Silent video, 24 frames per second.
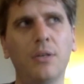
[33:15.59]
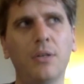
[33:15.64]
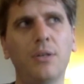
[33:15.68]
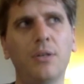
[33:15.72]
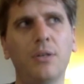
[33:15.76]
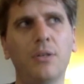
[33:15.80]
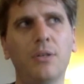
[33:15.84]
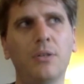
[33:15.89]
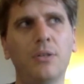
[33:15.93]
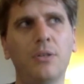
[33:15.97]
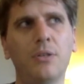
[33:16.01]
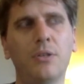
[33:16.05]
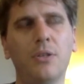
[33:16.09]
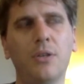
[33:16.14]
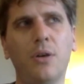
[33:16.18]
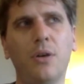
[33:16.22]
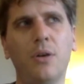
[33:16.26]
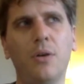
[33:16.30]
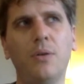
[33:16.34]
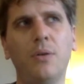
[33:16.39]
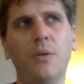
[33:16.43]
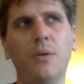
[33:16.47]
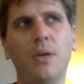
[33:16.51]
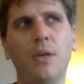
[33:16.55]

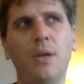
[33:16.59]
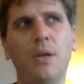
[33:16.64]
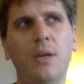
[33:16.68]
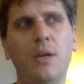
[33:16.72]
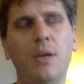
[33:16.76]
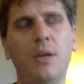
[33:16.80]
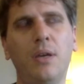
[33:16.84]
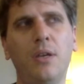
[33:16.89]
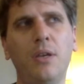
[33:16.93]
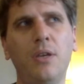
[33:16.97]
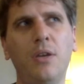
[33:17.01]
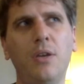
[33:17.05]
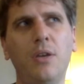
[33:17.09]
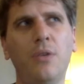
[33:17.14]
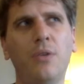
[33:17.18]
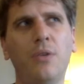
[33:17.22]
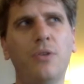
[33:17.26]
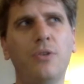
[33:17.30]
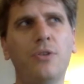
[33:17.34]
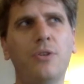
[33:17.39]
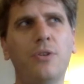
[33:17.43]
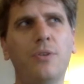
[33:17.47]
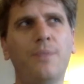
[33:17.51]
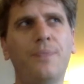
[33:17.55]
So, you know,
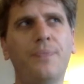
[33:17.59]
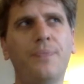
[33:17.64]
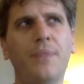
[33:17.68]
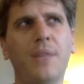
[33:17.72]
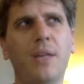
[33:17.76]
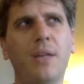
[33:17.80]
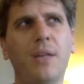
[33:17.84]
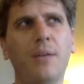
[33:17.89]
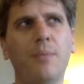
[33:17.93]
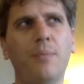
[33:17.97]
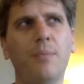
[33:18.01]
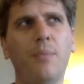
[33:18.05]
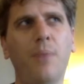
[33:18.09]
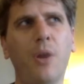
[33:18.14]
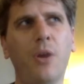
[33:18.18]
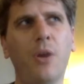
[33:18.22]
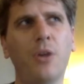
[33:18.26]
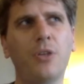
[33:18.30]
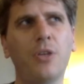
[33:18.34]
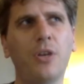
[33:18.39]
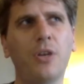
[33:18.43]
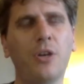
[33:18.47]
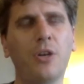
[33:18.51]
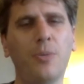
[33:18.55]
there's a, Mark
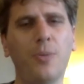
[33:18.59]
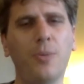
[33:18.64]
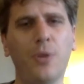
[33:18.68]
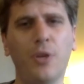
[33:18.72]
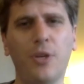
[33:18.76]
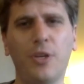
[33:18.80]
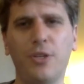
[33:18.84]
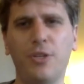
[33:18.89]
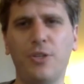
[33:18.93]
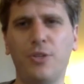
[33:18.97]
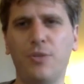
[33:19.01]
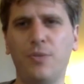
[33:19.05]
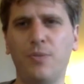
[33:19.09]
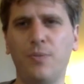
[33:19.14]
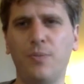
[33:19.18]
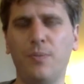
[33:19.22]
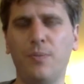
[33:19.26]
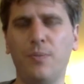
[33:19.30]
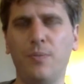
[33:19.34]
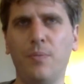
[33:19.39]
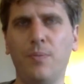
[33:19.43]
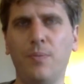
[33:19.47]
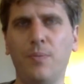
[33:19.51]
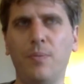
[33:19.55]
Zuckerberg is
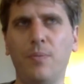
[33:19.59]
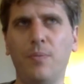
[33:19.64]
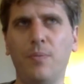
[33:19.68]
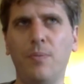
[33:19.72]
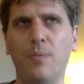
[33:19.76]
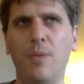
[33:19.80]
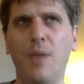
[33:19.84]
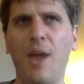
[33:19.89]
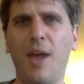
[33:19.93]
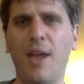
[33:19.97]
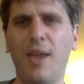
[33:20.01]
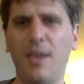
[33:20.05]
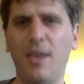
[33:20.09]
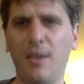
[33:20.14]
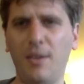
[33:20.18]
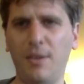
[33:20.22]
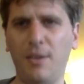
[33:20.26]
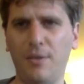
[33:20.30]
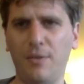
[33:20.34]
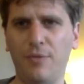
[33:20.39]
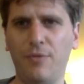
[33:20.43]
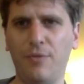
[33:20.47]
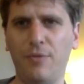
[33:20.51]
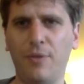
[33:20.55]

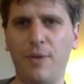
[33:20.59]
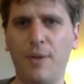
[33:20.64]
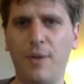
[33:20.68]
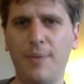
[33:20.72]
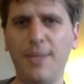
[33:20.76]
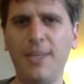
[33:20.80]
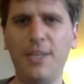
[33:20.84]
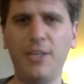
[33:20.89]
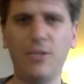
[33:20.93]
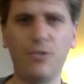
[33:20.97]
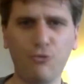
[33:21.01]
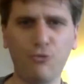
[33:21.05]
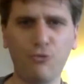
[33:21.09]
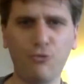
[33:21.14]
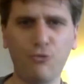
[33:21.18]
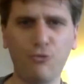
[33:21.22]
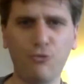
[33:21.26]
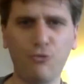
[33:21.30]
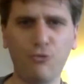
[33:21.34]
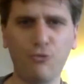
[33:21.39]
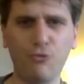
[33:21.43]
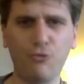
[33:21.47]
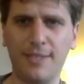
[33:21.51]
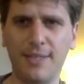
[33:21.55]
naive. I mean, he's
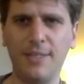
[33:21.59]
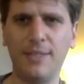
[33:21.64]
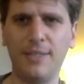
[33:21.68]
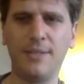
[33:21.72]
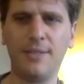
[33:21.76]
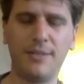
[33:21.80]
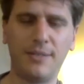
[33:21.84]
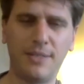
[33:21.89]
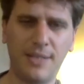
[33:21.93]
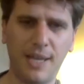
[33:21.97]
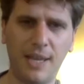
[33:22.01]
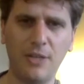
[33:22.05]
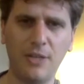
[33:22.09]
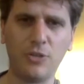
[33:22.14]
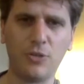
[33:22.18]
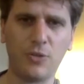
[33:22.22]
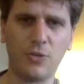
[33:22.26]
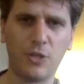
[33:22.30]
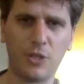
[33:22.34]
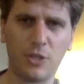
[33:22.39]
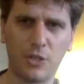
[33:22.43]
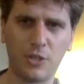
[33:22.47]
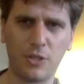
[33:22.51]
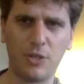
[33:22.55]
reckless. He's
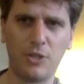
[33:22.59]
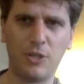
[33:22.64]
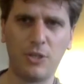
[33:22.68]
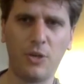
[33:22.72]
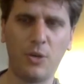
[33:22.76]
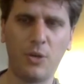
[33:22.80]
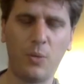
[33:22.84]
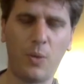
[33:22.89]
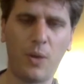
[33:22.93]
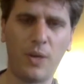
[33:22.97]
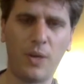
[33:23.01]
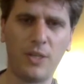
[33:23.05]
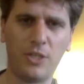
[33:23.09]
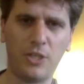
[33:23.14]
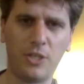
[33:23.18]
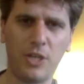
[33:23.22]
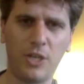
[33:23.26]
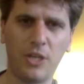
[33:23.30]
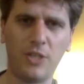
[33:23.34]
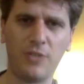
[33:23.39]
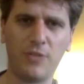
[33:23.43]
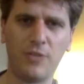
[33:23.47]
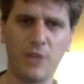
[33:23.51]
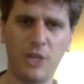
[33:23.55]
dangerous. You know, what he's
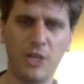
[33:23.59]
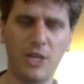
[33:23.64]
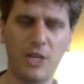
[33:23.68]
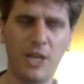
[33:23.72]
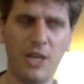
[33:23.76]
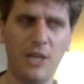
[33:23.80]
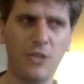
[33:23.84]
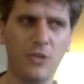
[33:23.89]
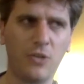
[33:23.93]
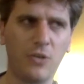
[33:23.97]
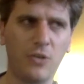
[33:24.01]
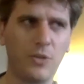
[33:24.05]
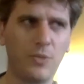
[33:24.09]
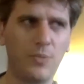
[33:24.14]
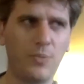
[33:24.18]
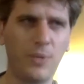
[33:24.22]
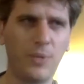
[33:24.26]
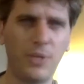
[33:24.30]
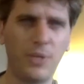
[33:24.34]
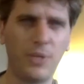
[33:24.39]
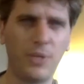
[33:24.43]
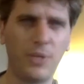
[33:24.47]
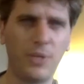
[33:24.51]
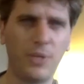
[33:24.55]
done is very dangerous, but
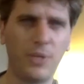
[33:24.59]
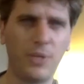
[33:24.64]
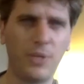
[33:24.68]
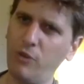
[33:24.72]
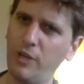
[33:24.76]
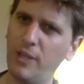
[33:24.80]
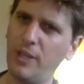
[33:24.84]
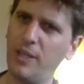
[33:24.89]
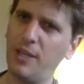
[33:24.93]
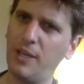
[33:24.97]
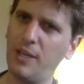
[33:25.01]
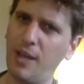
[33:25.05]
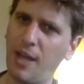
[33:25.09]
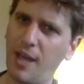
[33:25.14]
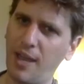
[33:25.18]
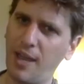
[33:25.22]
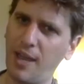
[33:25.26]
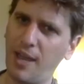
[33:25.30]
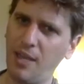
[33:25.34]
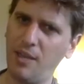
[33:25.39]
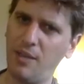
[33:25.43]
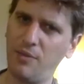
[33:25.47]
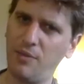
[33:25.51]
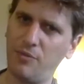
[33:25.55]
he's also really
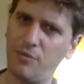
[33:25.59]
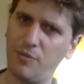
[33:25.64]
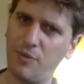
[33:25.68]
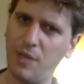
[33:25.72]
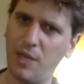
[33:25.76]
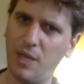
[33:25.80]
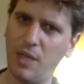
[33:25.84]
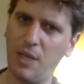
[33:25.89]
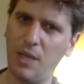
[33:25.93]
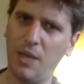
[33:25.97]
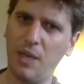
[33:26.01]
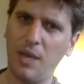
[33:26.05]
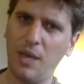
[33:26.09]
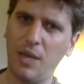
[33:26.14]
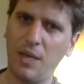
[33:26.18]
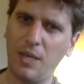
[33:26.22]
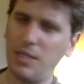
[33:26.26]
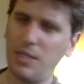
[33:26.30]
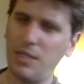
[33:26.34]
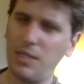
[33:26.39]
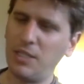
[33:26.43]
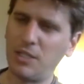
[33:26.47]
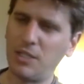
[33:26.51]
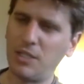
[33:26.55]
naive.
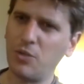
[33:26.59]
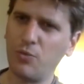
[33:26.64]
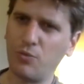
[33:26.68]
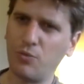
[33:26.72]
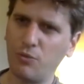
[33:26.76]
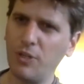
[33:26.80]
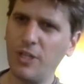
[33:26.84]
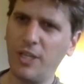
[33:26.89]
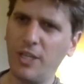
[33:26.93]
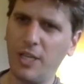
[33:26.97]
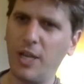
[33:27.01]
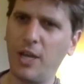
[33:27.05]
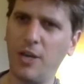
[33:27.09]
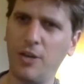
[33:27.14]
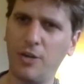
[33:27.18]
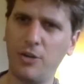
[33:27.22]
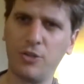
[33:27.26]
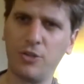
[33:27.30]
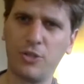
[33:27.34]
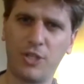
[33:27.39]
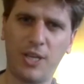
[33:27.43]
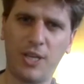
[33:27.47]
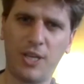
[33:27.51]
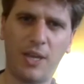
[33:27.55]
And he doesn't really
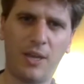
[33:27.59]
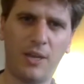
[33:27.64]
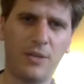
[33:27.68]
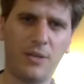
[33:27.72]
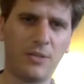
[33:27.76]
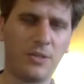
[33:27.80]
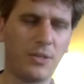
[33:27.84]
understand